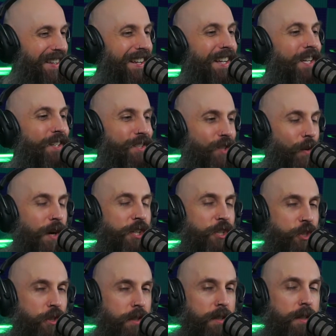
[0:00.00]
So I
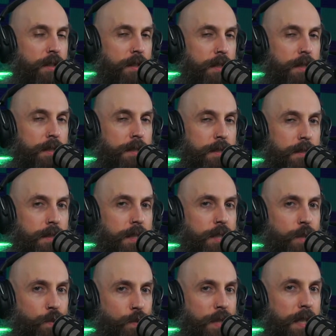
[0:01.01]
should
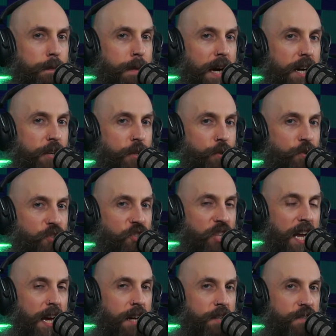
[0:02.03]
really buy a new
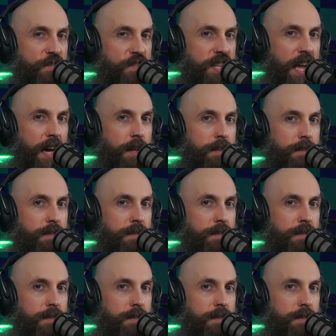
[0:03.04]
stand for that